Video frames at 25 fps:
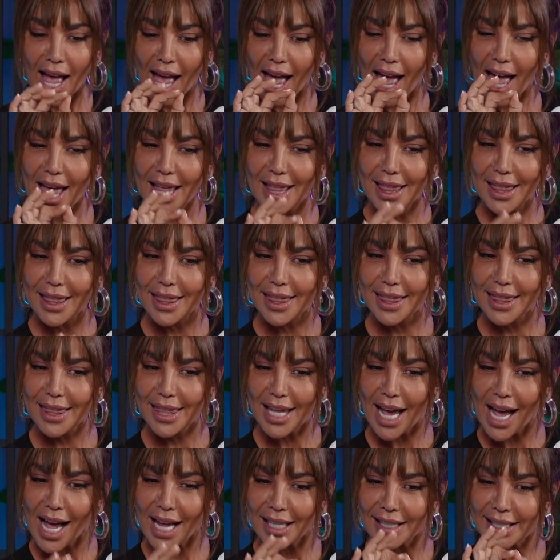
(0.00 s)
And
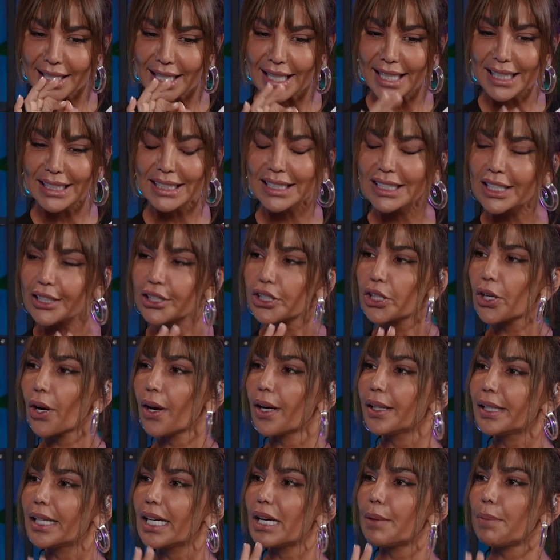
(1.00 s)
that is the
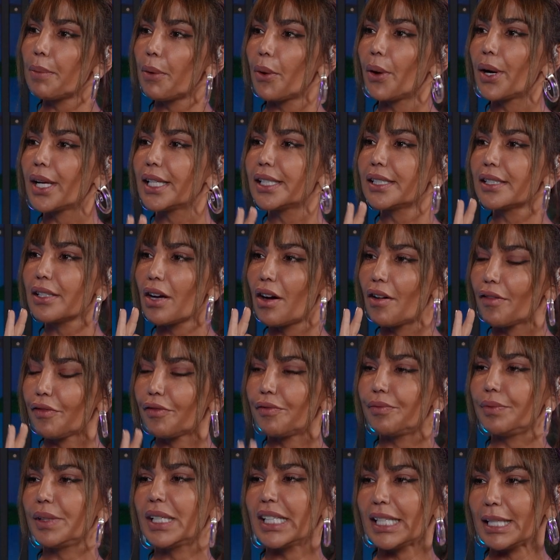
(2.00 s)
turning point
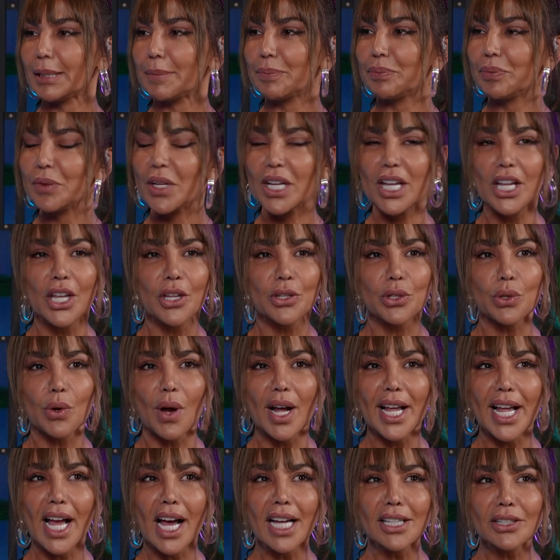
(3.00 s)
of me. So
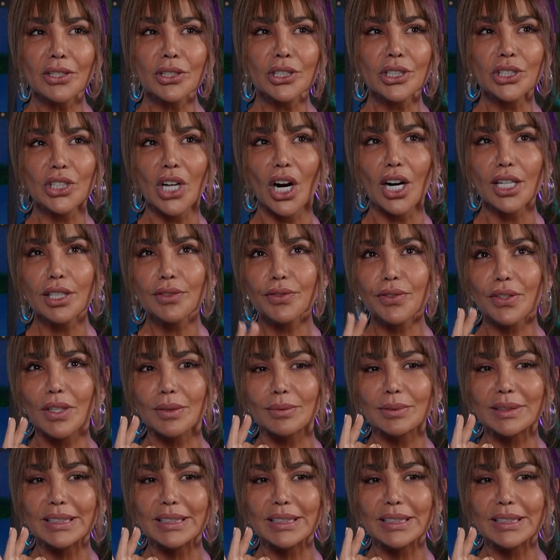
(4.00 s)
I had to start from